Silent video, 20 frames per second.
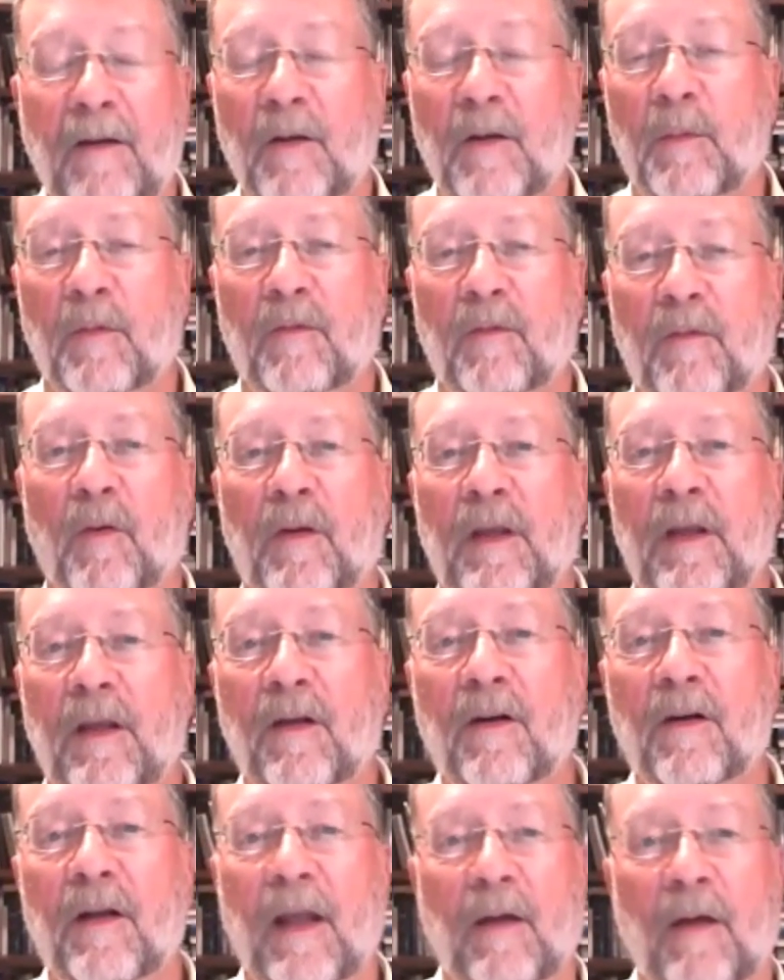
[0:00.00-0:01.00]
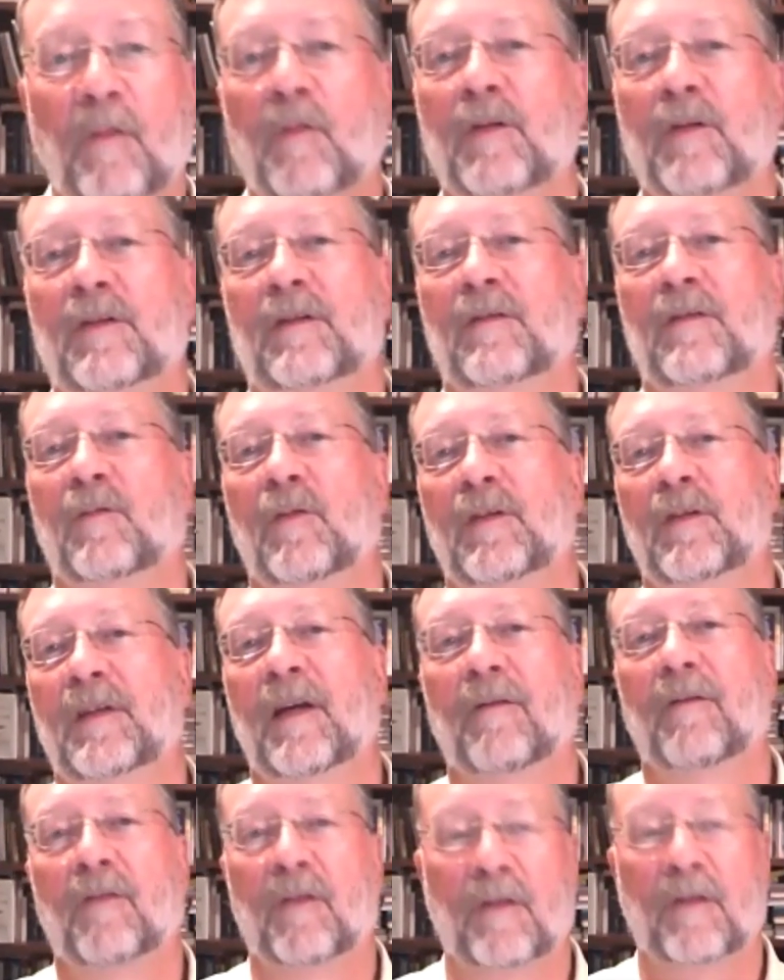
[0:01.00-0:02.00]
before the internet was
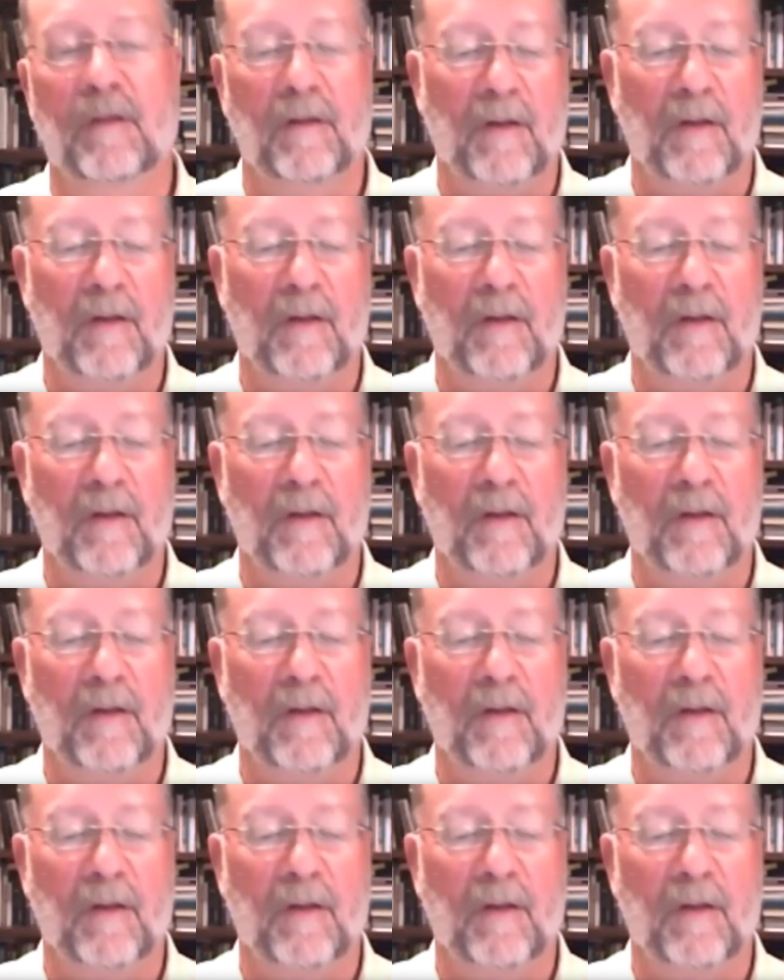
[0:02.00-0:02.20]
ever